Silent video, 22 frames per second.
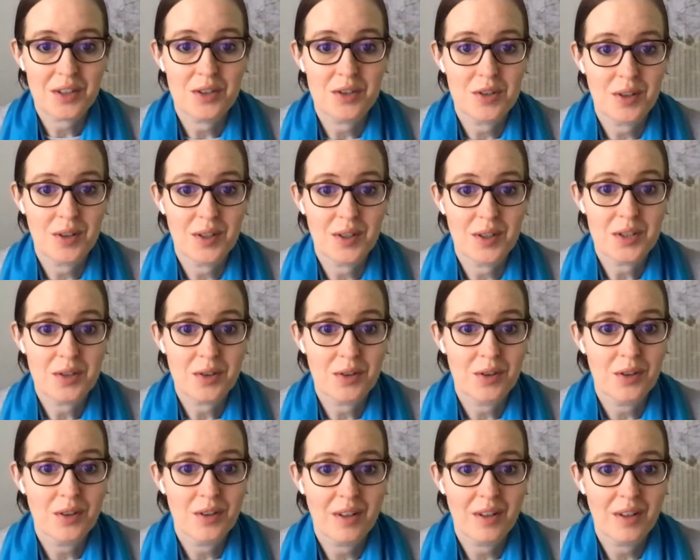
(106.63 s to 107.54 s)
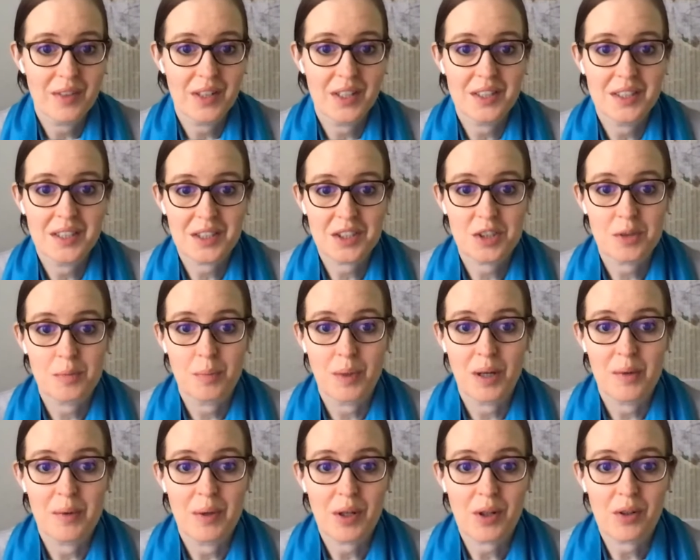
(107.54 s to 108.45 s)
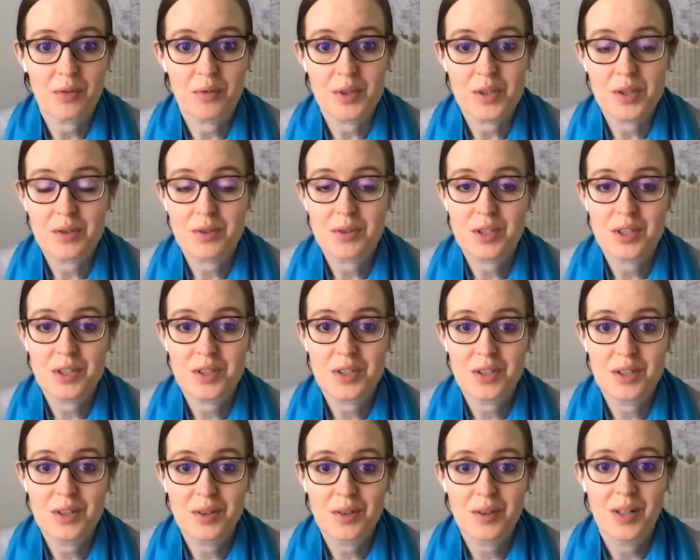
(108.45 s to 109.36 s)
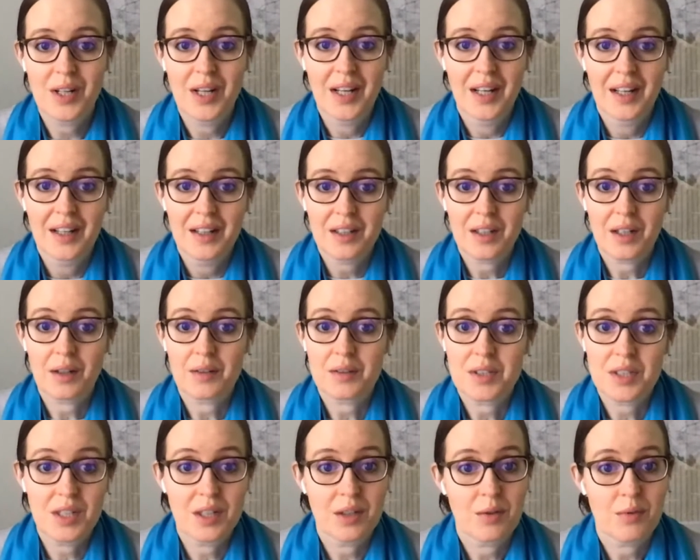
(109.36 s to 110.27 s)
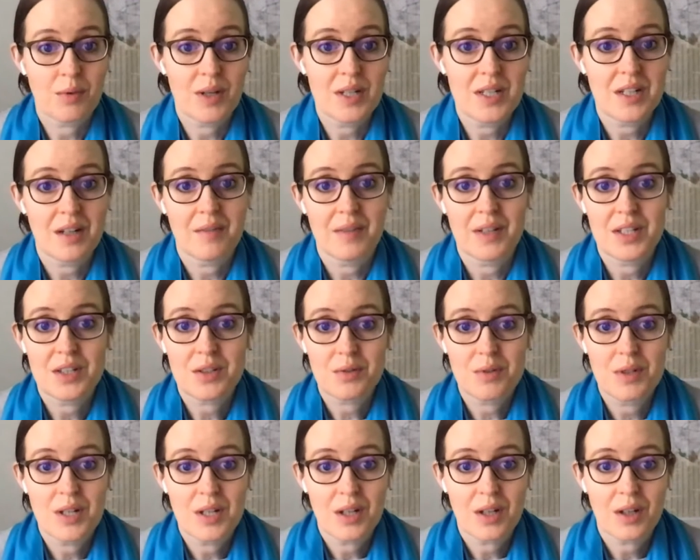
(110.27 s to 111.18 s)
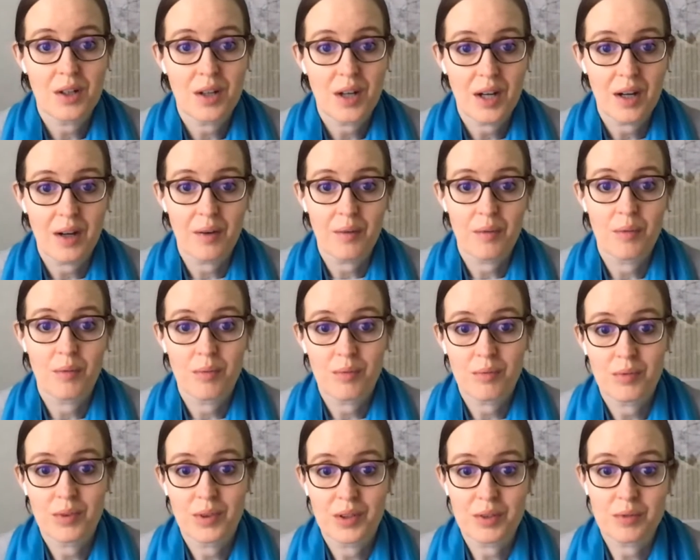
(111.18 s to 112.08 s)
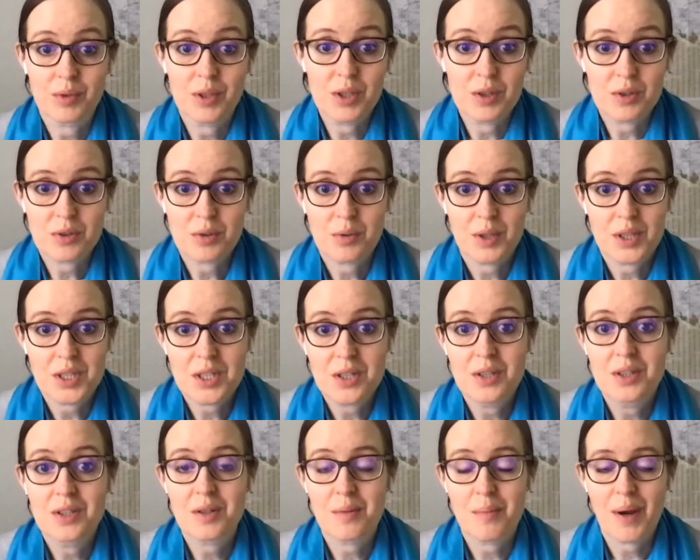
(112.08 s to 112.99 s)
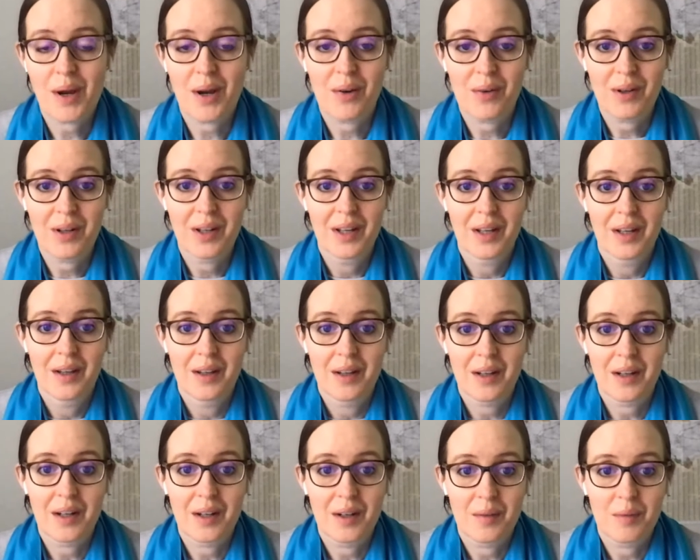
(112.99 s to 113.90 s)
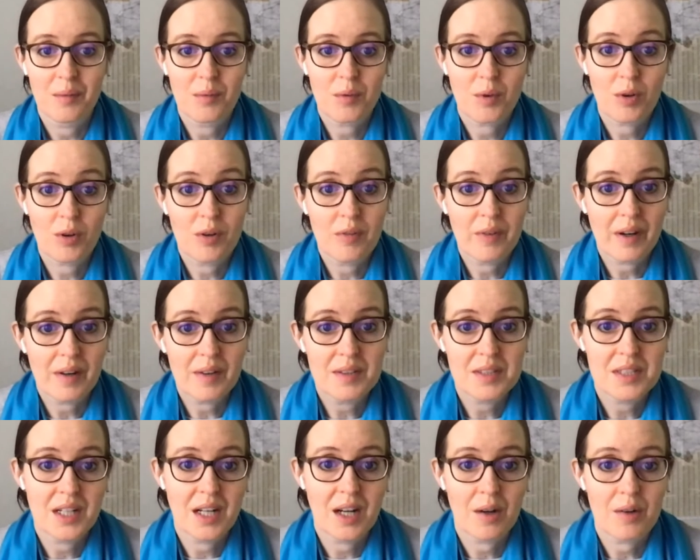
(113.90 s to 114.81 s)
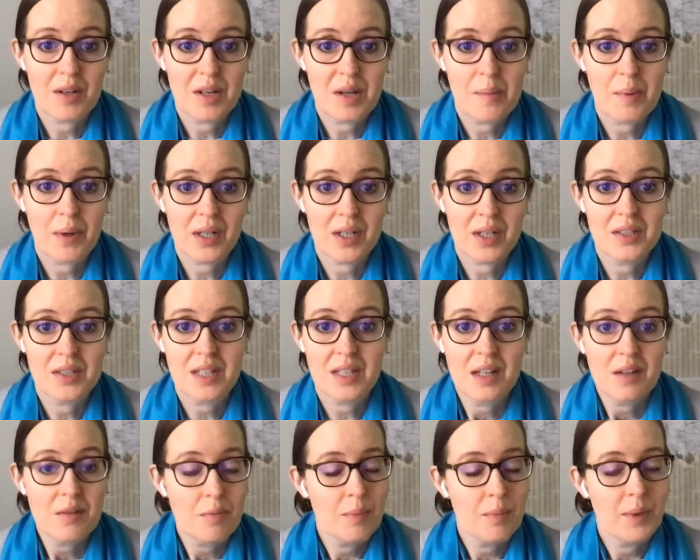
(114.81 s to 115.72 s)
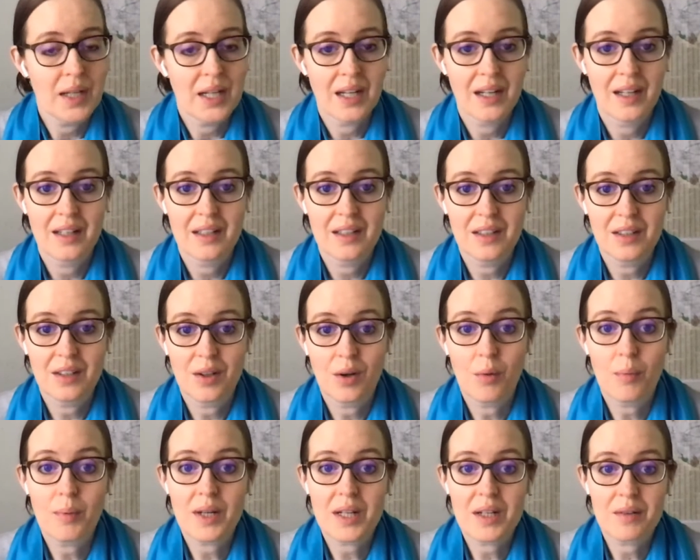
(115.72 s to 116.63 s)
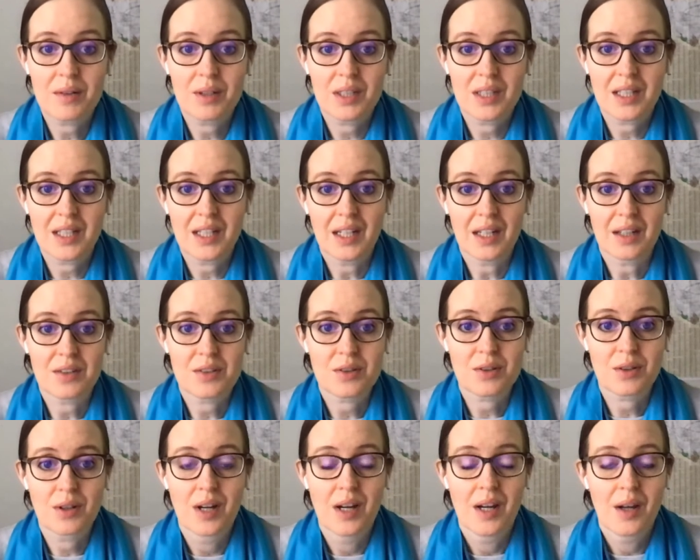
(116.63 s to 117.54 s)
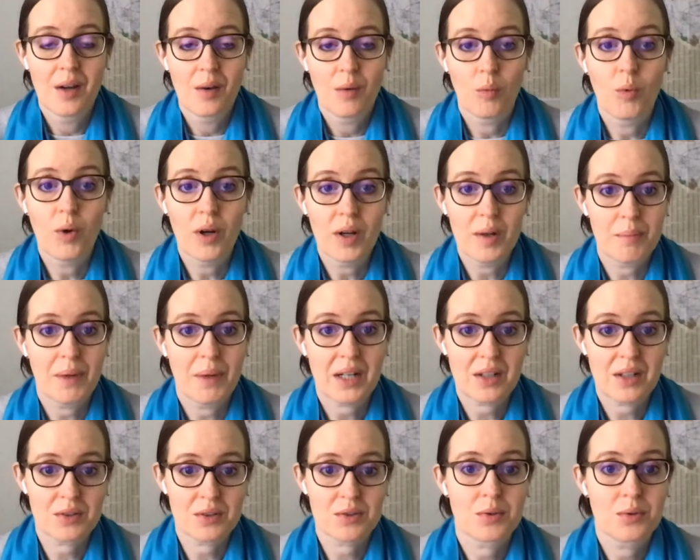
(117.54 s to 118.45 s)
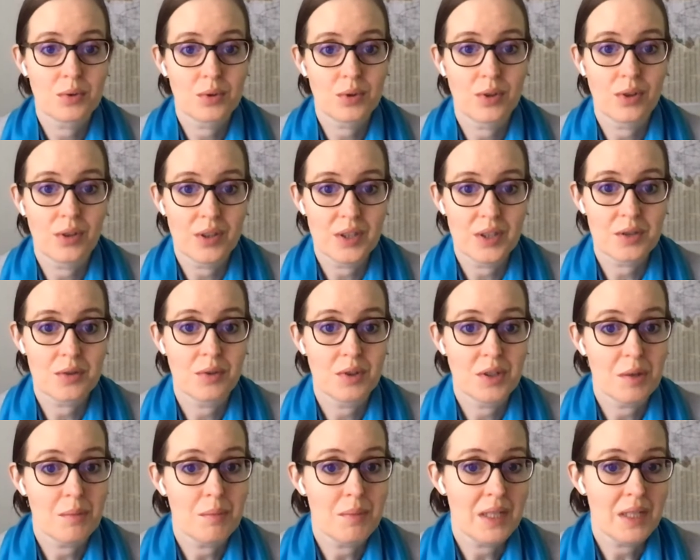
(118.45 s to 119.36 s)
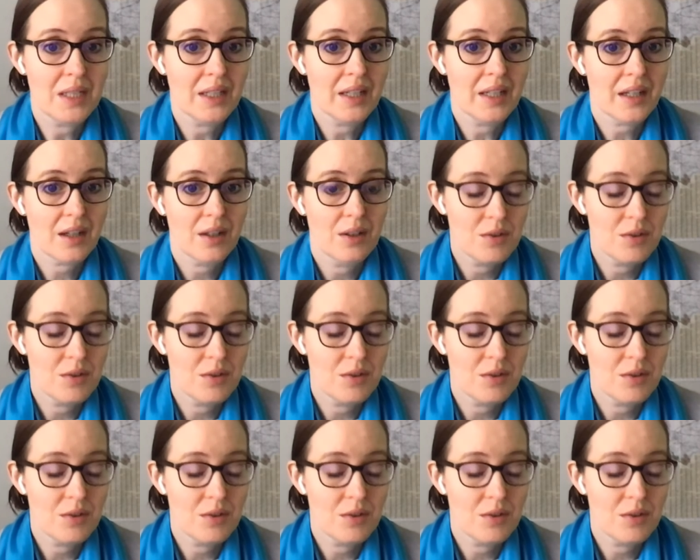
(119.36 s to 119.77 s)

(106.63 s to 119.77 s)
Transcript: Joanne Turner of the Texas Biomedical Research Institute. She did a great job answering readers' questions about coronavirus and how to keep our kids safe, but nobody really could answer what back to school is going to be like.